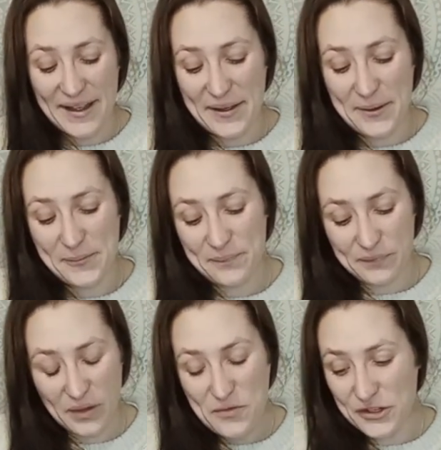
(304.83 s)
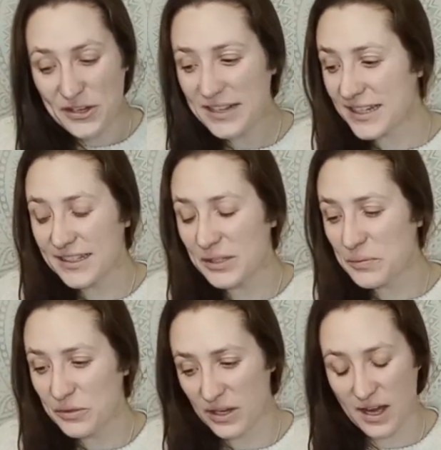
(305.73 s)
So let's get
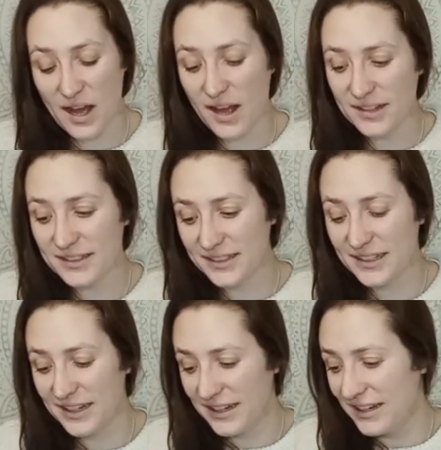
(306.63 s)
some more cards.